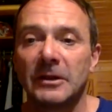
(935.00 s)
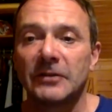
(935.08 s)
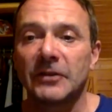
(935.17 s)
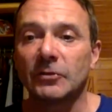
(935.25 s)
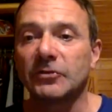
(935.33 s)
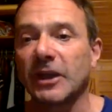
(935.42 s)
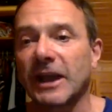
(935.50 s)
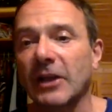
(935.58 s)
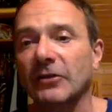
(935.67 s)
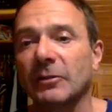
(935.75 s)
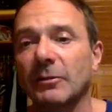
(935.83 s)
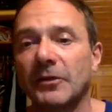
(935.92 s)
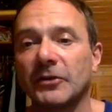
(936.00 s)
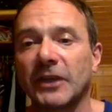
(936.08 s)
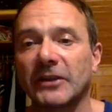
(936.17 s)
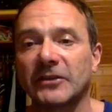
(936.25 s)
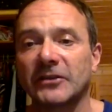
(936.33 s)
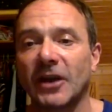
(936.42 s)
So check out some of those
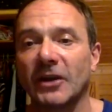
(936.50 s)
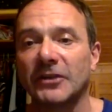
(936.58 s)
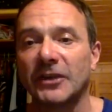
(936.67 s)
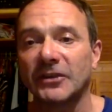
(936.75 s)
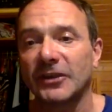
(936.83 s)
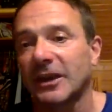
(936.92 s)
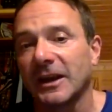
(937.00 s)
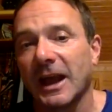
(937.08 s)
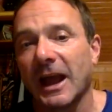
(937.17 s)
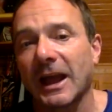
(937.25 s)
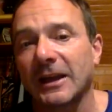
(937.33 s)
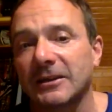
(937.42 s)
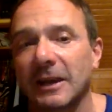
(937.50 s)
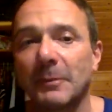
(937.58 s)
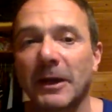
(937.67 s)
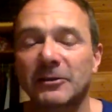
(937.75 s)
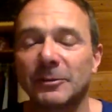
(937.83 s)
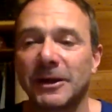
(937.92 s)
exercises and get
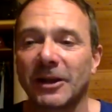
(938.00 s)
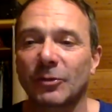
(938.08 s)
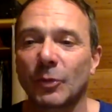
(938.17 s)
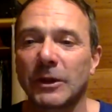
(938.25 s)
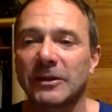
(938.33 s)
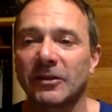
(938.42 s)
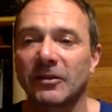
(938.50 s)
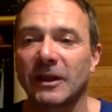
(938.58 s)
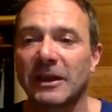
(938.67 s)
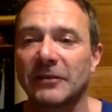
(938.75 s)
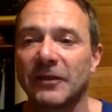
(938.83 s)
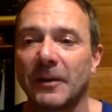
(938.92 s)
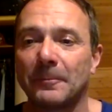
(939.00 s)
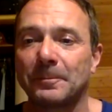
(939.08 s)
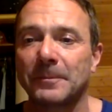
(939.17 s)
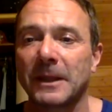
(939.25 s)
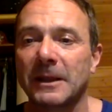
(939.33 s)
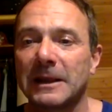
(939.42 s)
back to me next week and see if
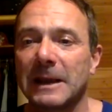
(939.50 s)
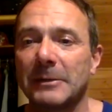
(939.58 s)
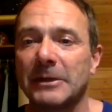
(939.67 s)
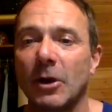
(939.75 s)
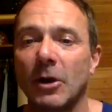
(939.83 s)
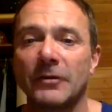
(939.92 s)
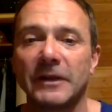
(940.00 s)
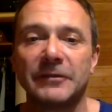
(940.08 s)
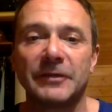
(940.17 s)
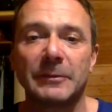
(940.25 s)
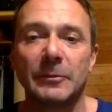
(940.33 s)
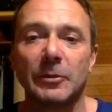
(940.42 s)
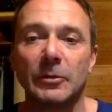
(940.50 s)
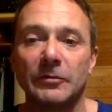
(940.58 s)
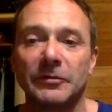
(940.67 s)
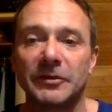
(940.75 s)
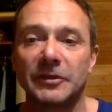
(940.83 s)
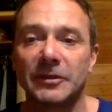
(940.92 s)
let me know if anything
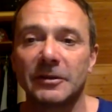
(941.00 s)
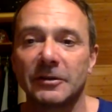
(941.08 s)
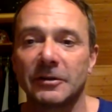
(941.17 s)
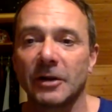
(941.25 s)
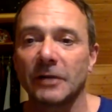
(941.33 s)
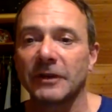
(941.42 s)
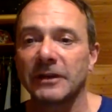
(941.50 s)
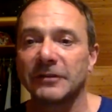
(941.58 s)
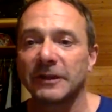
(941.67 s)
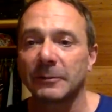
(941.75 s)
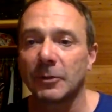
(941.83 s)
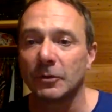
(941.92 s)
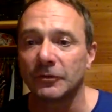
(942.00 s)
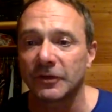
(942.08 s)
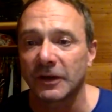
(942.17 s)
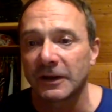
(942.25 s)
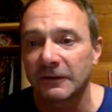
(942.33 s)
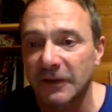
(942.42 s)
moved. You know, if anything moved.
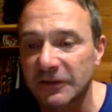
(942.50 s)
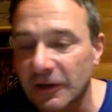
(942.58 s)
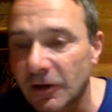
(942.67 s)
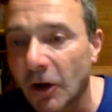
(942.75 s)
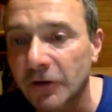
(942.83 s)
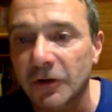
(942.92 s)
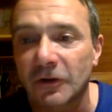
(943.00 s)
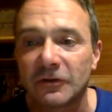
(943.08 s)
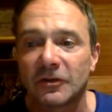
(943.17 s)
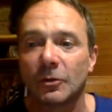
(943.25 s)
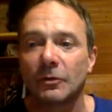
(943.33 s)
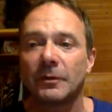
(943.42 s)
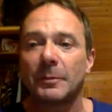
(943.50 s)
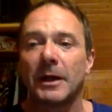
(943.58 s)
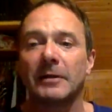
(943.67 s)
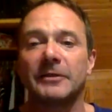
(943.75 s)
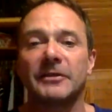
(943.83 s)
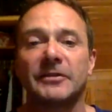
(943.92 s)
There's a lot you can do with the
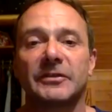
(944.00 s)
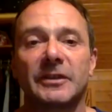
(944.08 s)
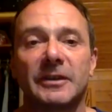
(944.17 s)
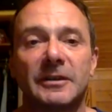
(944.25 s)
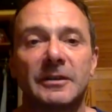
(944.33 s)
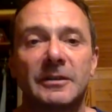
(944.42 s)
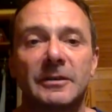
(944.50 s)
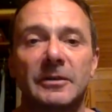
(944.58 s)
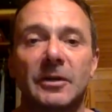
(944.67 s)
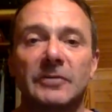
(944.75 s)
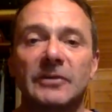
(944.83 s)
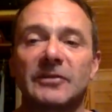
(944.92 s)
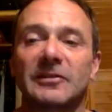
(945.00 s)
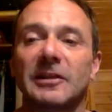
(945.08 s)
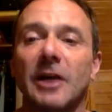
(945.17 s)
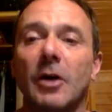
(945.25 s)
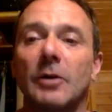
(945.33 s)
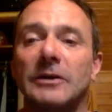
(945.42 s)
pelvis, you know, to
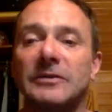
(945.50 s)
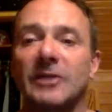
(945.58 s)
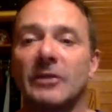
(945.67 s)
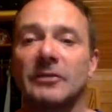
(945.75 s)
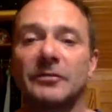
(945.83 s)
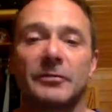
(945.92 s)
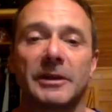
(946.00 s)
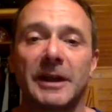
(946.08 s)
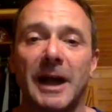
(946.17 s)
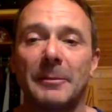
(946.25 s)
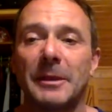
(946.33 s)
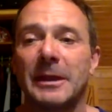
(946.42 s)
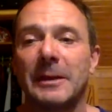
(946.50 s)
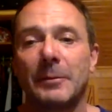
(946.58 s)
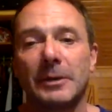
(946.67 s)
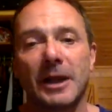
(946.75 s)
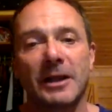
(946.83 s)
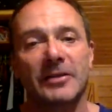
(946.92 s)
slowly start to free it up.
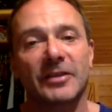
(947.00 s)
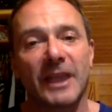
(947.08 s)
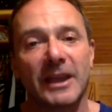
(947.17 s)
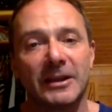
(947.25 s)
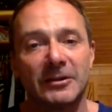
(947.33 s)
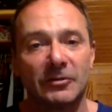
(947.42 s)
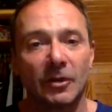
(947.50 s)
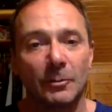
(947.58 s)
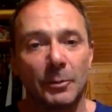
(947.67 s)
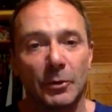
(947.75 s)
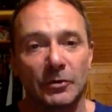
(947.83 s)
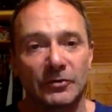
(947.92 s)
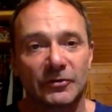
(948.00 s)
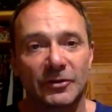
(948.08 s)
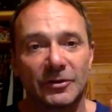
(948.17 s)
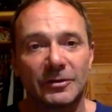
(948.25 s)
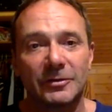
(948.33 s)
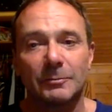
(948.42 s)
But like I say, don't push.
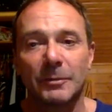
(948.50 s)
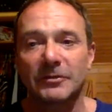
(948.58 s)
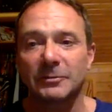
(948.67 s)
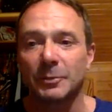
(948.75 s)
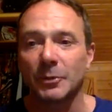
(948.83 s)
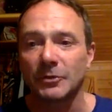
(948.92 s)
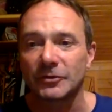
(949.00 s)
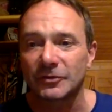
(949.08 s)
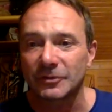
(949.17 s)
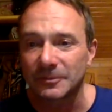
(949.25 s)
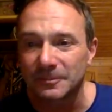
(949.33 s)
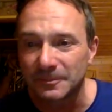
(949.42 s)
Mustn't push.